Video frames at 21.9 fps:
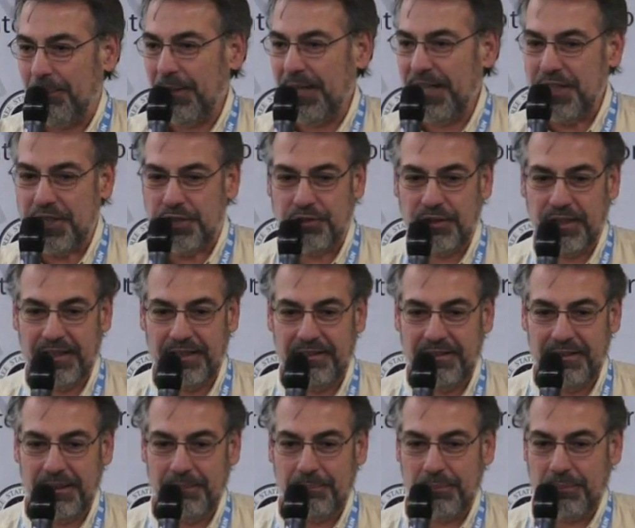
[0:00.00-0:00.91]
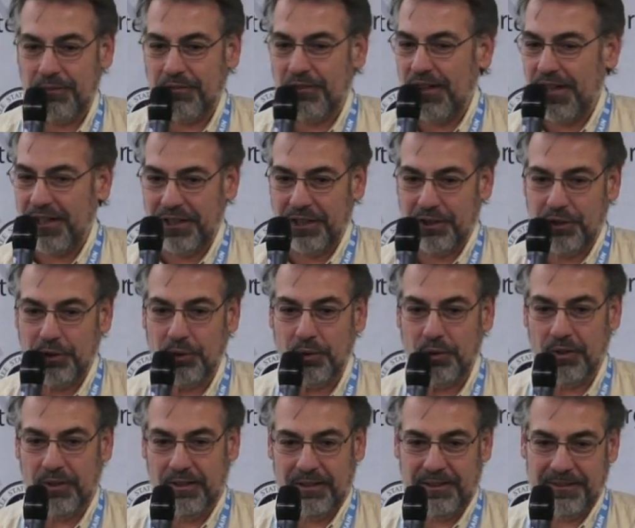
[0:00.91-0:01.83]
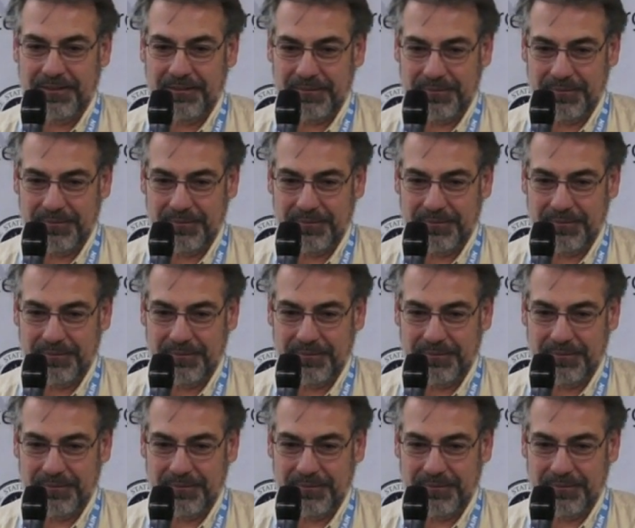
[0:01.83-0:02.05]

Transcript: patriot, and a provocateur.